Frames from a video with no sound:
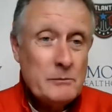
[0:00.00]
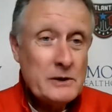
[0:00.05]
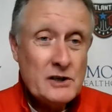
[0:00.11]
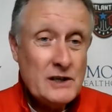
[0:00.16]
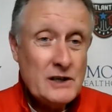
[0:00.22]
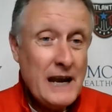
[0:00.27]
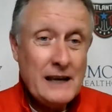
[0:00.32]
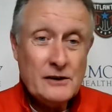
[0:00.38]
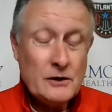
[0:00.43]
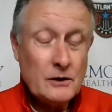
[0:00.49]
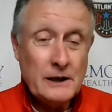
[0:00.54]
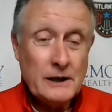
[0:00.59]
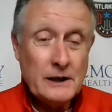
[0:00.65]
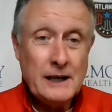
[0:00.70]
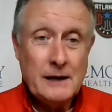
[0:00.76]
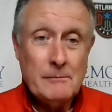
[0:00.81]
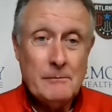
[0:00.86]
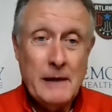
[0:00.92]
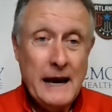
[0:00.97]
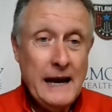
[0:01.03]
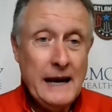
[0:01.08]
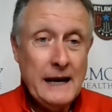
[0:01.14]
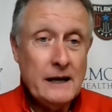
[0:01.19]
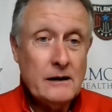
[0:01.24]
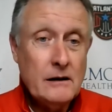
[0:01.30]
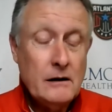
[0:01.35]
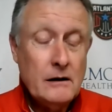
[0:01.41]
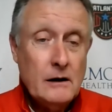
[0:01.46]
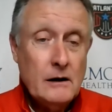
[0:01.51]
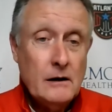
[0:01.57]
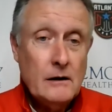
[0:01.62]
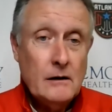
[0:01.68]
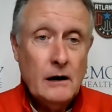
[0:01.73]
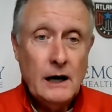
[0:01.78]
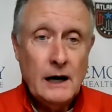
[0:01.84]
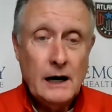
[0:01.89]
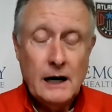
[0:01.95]
mistakes are going to get made.
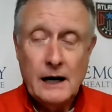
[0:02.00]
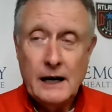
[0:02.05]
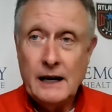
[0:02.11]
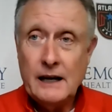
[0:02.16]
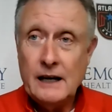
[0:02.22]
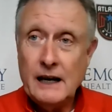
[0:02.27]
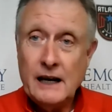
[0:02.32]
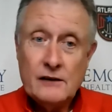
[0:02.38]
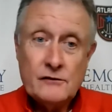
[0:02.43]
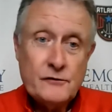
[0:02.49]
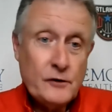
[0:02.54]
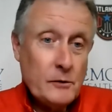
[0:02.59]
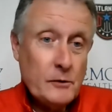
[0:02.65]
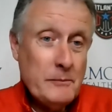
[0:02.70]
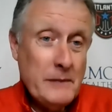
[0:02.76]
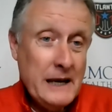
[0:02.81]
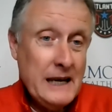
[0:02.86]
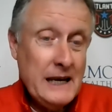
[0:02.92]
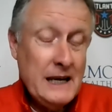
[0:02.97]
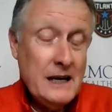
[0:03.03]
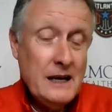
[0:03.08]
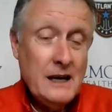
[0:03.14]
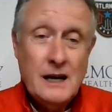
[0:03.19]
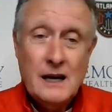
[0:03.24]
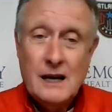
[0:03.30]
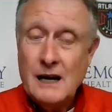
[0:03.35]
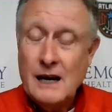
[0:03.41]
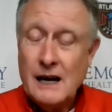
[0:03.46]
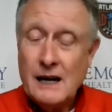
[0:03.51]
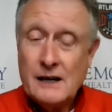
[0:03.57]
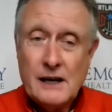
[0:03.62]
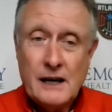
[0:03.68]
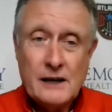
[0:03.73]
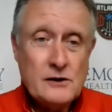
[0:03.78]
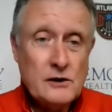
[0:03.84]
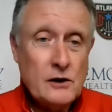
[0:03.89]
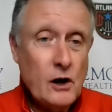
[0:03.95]
Uh, and, and for me,
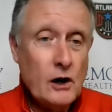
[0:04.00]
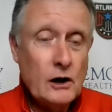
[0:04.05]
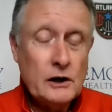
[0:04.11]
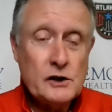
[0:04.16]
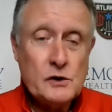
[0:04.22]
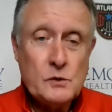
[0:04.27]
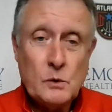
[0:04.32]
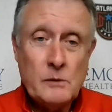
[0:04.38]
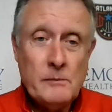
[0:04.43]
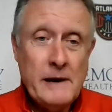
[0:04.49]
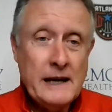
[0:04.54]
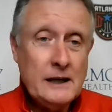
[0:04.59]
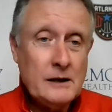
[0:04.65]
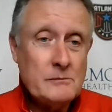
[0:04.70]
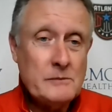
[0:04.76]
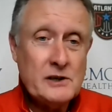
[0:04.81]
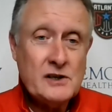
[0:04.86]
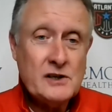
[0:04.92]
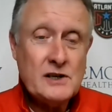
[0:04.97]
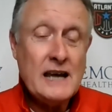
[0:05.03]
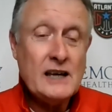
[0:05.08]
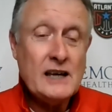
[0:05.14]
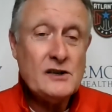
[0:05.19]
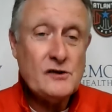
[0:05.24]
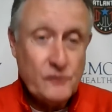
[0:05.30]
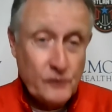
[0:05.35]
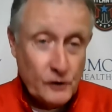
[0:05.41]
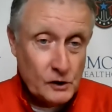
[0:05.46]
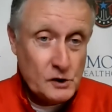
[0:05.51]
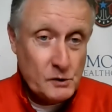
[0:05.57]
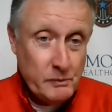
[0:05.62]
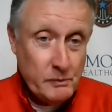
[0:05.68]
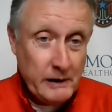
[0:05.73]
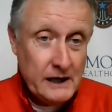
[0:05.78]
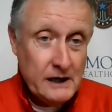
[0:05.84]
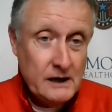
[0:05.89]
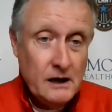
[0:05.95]
as long as we're making mistakes full
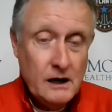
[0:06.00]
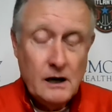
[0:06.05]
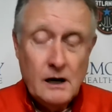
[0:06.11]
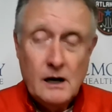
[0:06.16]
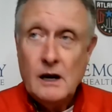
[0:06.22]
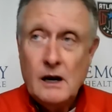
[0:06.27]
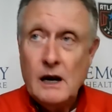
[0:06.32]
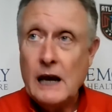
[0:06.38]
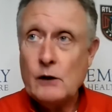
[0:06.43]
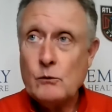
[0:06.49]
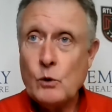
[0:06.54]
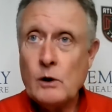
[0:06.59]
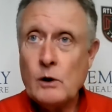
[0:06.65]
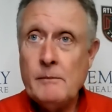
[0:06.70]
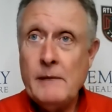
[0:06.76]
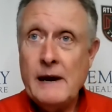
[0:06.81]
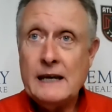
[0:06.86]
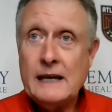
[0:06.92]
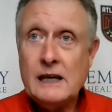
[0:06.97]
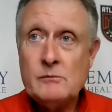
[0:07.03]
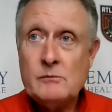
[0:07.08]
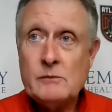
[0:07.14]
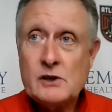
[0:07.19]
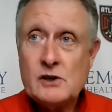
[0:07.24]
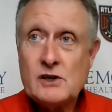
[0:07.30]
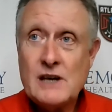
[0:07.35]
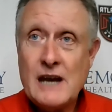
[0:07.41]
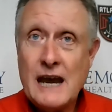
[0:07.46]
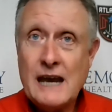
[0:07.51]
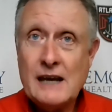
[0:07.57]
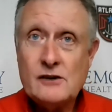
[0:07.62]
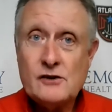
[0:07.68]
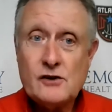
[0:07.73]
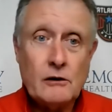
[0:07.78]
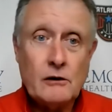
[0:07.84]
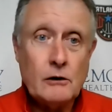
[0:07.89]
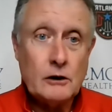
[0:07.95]
speed and we're making
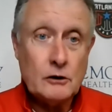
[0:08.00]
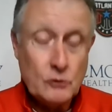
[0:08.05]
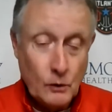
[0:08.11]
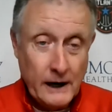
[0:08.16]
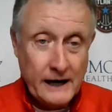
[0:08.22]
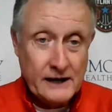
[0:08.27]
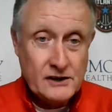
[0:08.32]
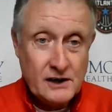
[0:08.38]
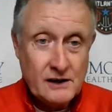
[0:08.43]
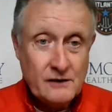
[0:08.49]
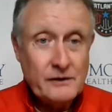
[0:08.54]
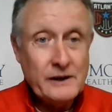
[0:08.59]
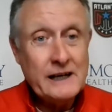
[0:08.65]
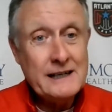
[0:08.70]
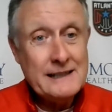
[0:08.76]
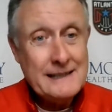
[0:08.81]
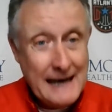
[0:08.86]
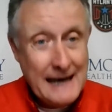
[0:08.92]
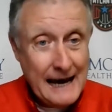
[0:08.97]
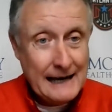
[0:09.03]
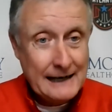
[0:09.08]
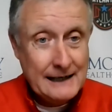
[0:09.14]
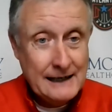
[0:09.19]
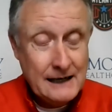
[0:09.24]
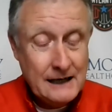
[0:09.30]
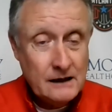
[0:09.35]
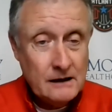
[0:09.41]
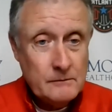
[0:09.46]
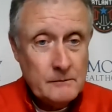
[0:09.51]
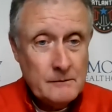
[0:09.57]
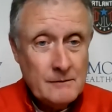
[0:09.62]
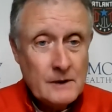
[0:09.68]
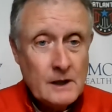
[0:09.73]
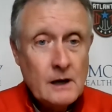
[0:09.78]
mistakes that are aggressive and attacking,